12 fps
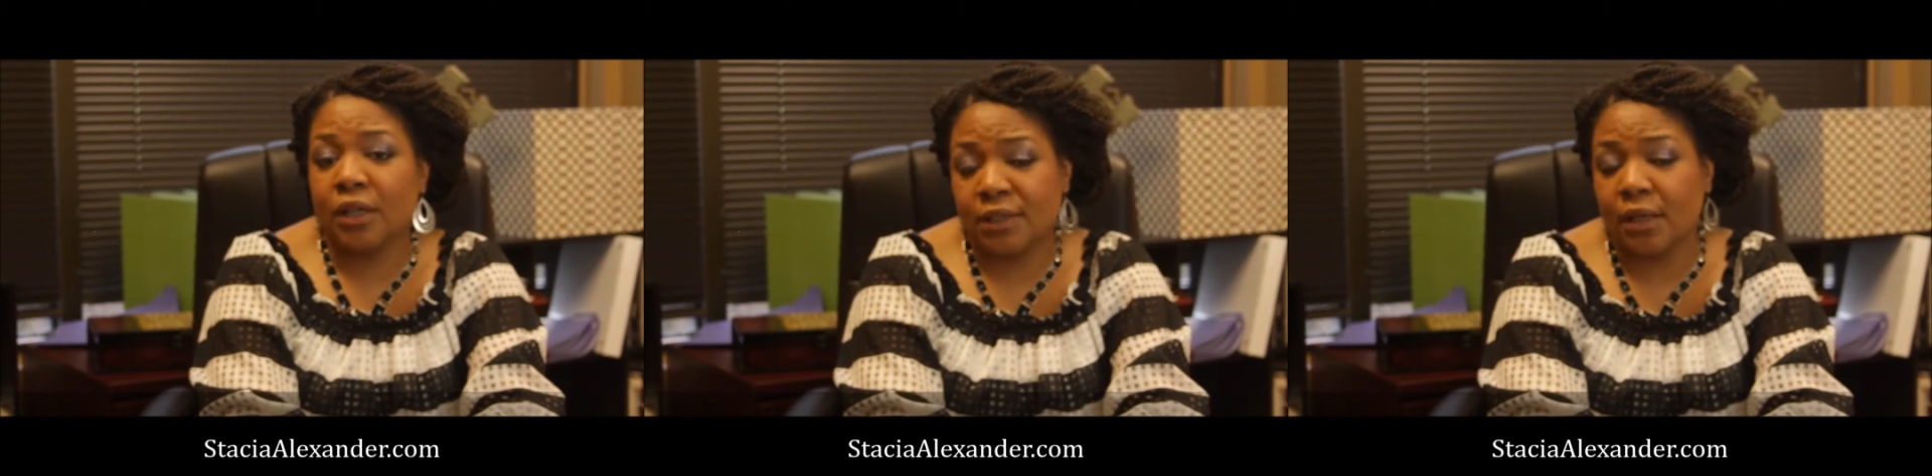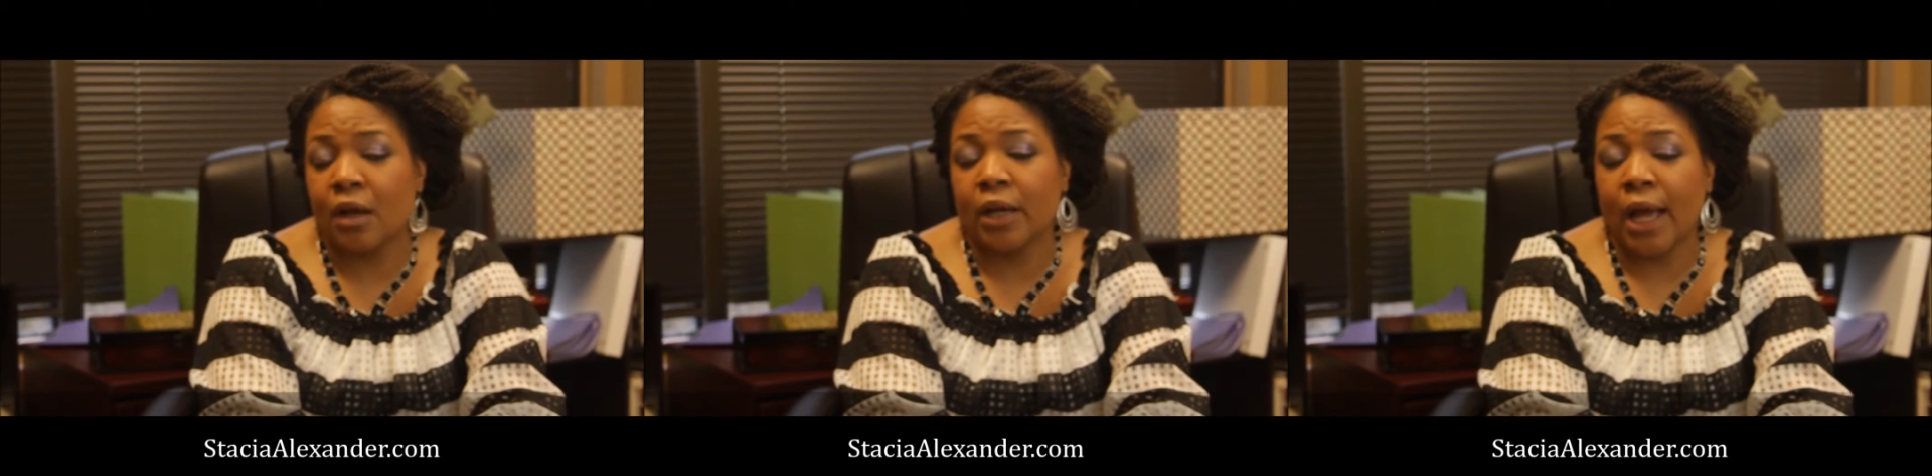
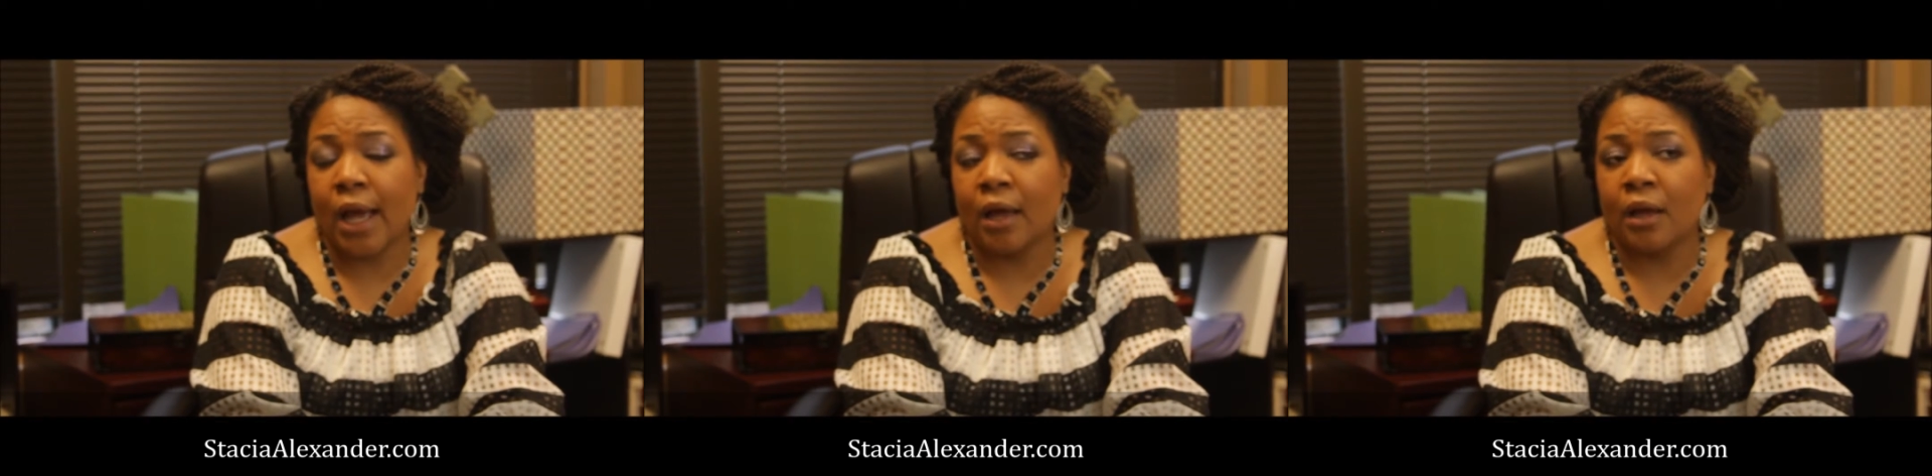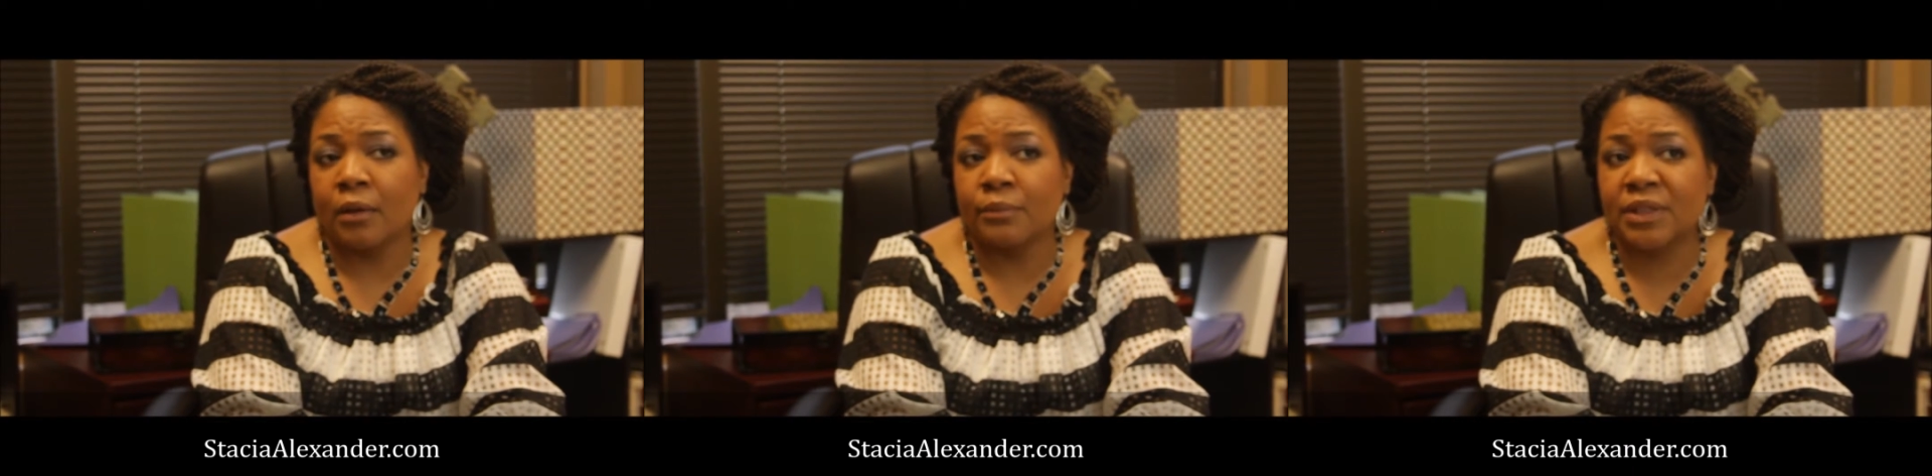is on
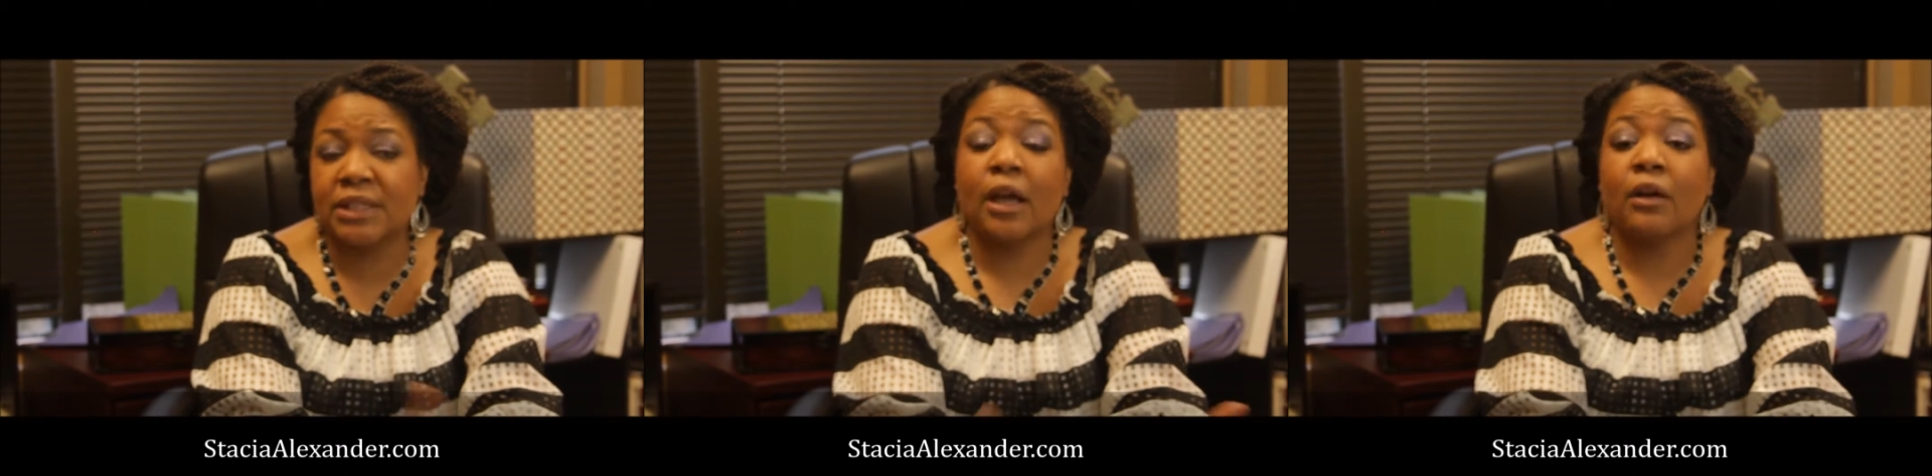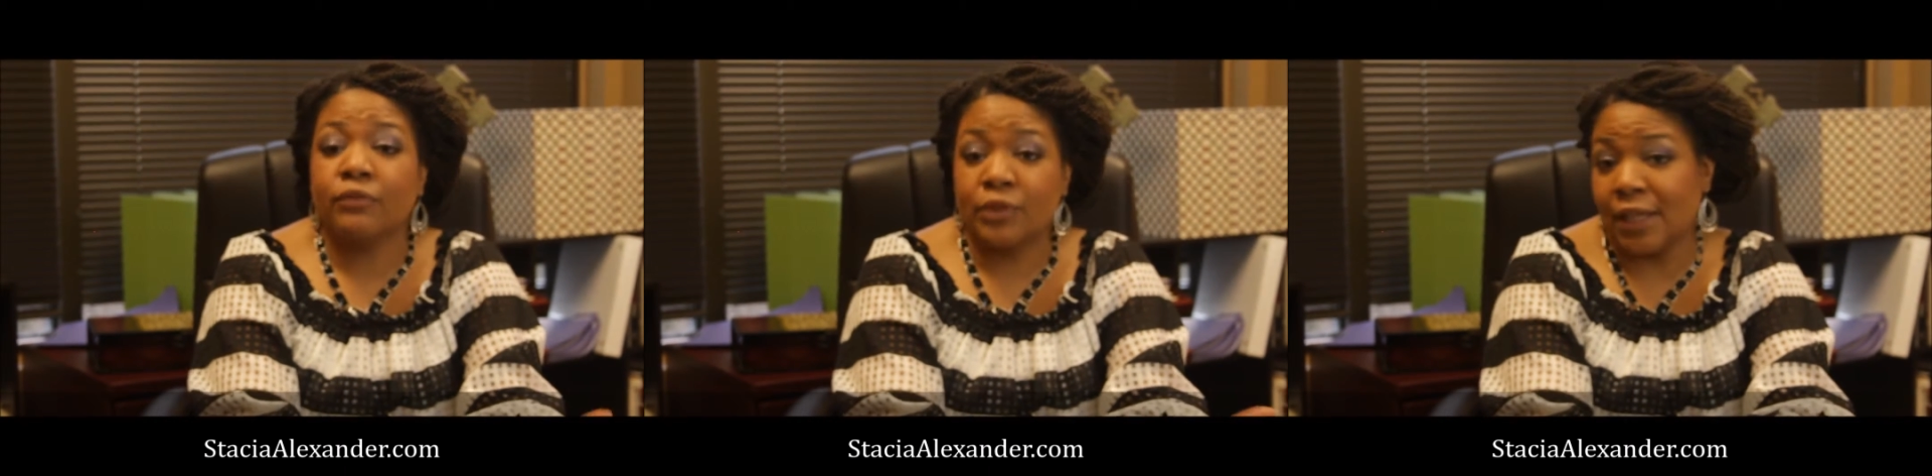um, self.